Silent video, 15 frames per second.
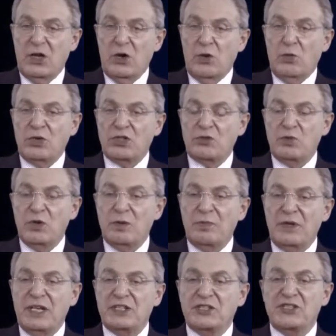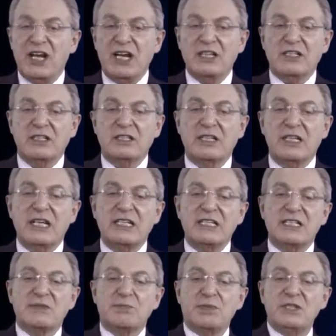which will be injected in
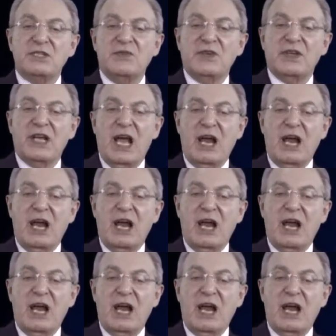specific